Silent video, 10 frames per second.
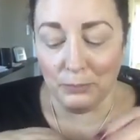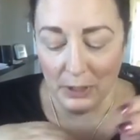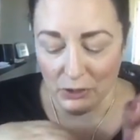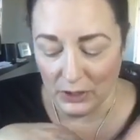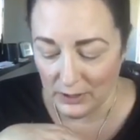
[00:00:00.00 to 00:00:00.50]

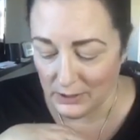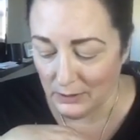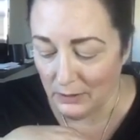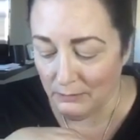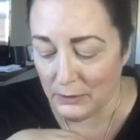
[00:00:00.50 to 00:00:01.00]
brushes.
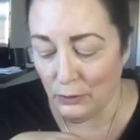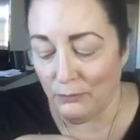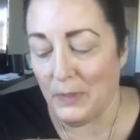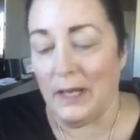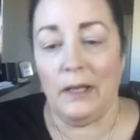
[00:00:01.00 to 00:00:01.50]
Two of
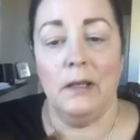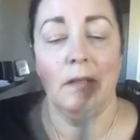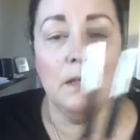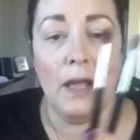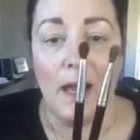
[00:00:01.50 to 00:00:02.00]
my
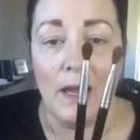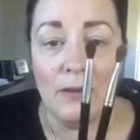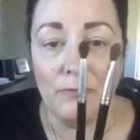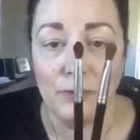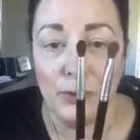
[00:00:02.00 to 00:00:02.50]
have